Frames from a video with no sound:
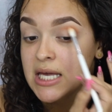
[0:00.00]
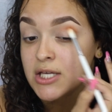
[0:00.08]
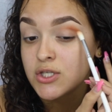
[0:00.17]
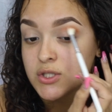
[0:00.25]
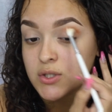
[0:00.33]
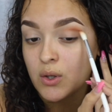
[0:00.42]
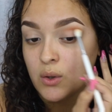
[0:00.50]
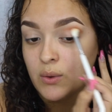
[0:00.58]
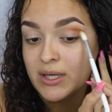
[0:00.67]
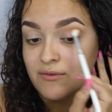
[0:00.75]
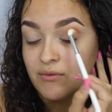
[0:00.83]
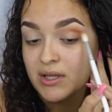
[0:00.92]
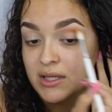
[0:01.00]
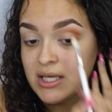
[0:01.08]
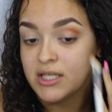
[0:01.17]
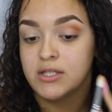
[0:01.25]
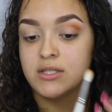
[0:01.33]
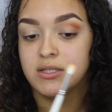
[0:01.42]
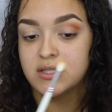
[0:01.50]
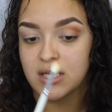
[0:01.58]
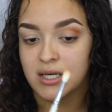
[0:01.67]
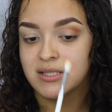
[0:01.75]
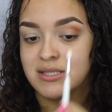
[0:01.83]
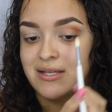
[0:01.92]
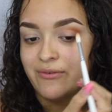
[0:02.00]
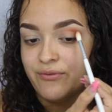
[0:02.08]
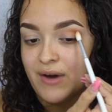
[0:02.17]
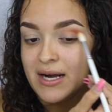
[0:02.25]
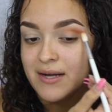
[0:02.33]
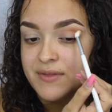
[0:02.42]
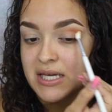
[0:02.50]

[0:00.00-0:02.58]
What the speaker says: So it really does define